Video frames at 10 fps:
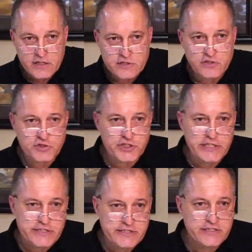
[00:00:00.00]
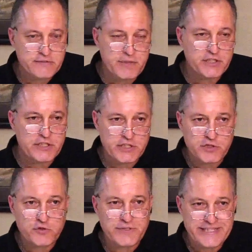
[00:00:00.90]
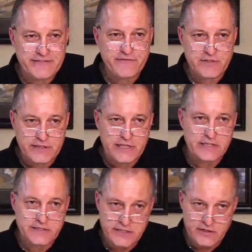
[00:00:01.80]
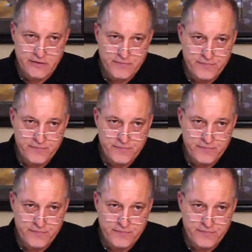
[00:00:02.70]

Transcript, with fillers: So Jesus is mentioning two different things here.